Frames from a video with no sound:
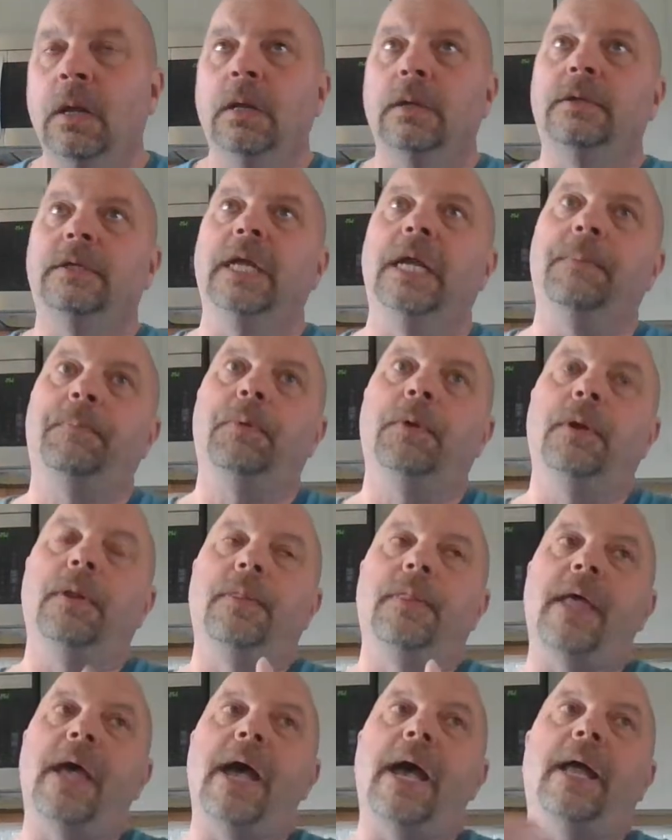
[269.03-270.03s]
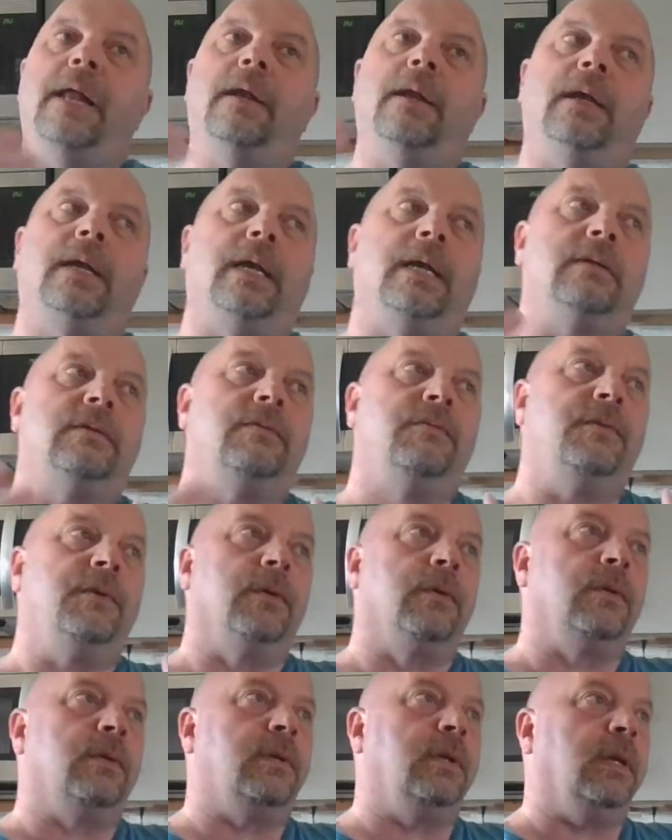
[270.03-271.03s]
Deeper than that, I guess, if
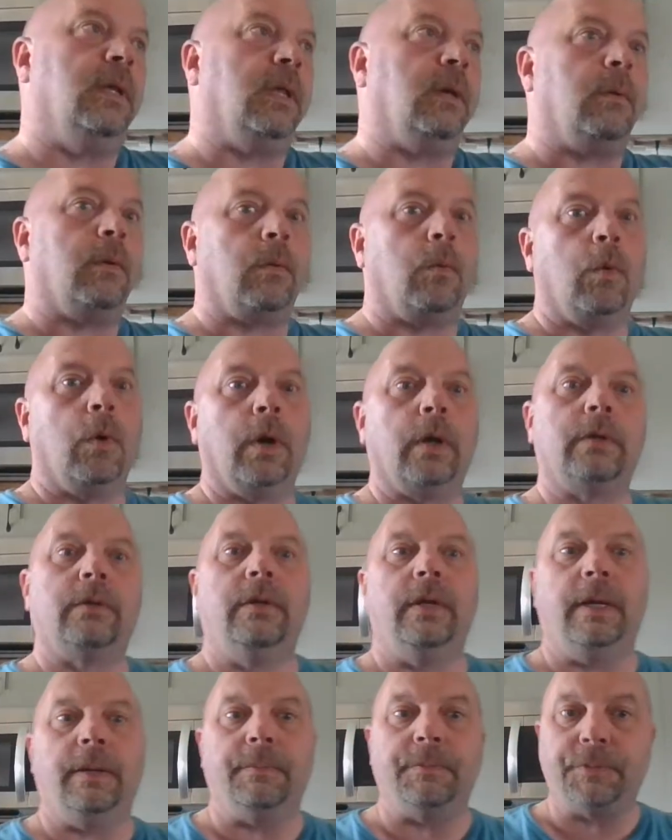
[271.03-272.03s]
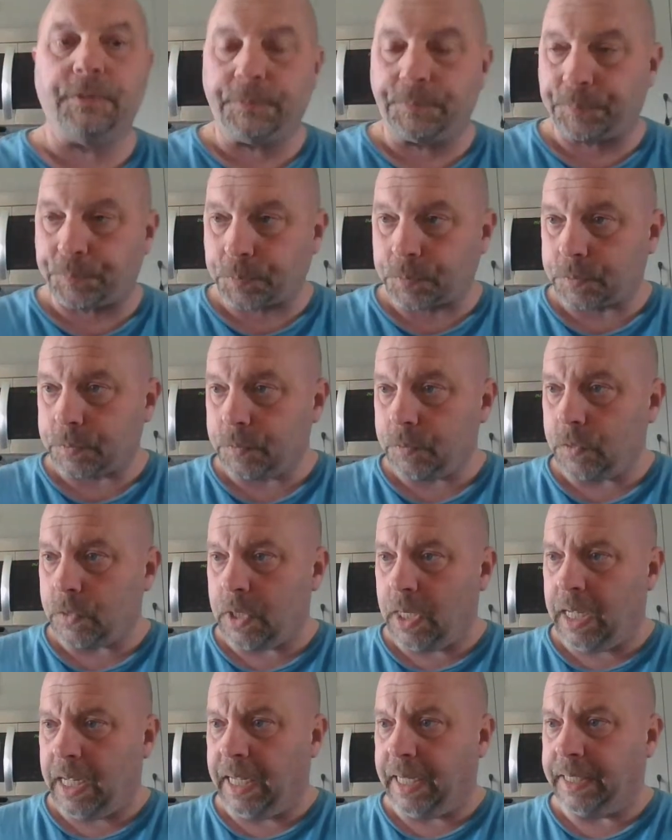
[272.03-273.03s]
you're dealing with work teams
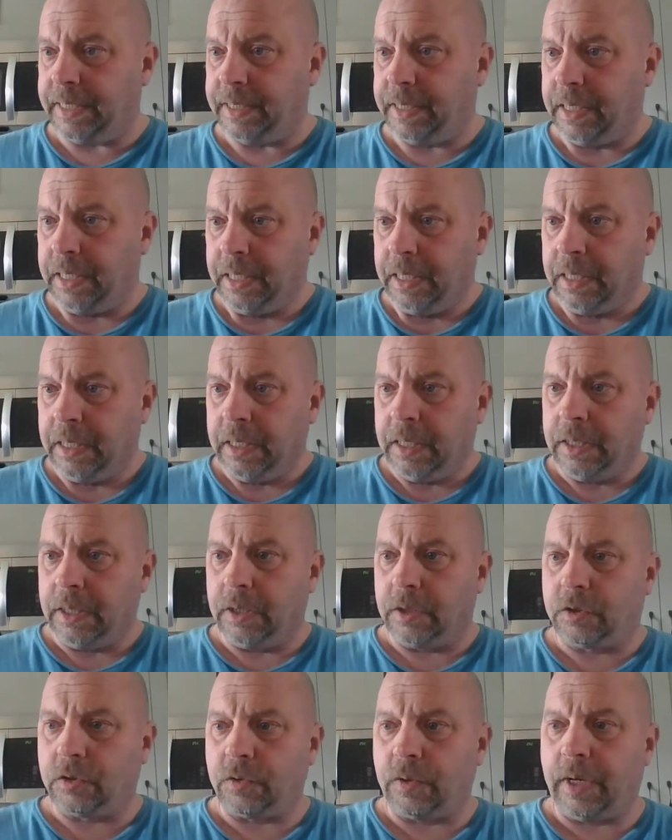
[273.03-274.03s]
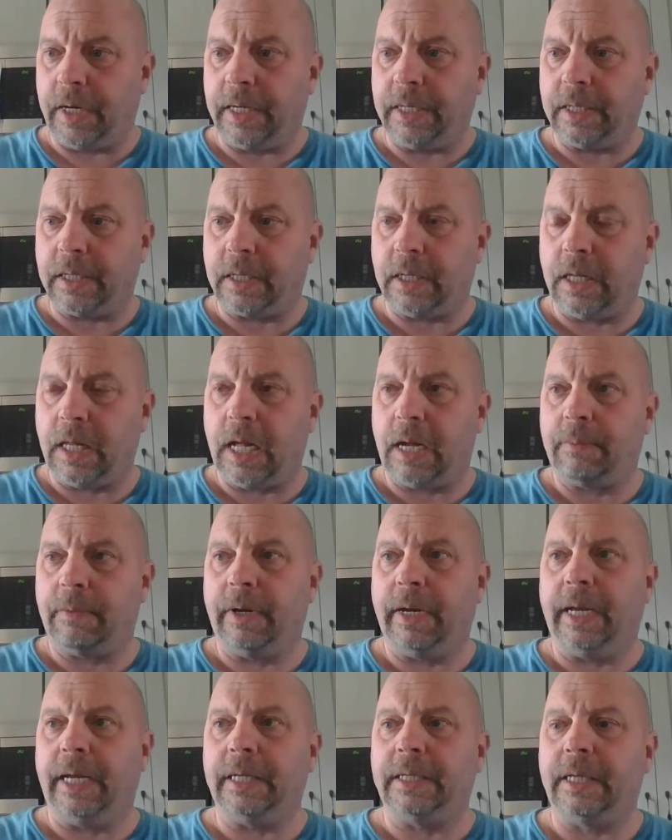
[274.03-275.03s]
and you're trying to
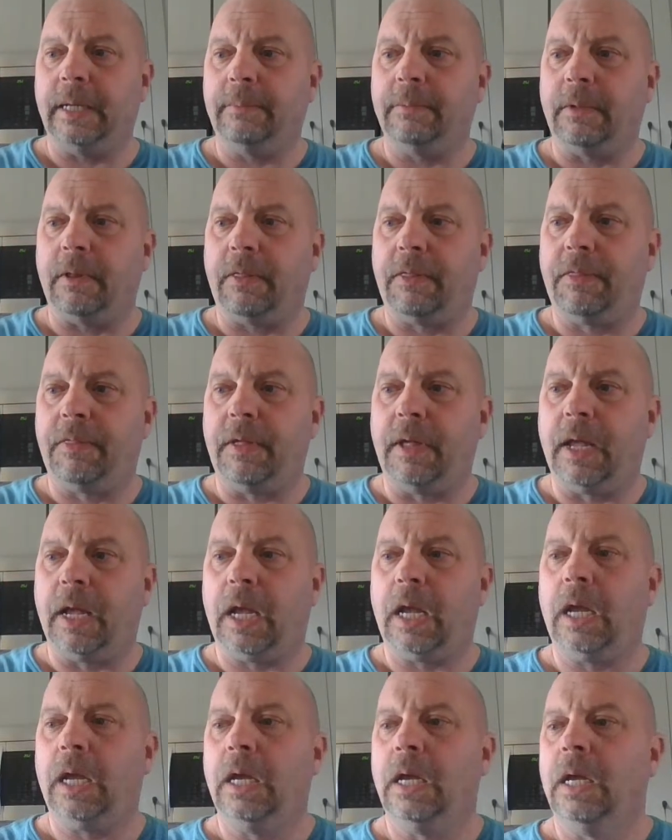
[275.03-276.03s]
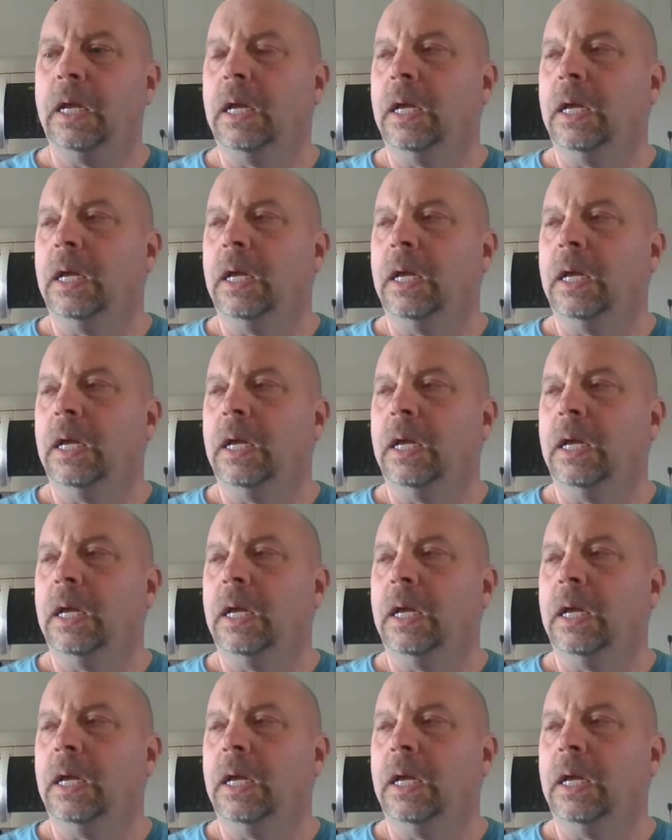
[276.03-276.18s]
collaborate and get them to think,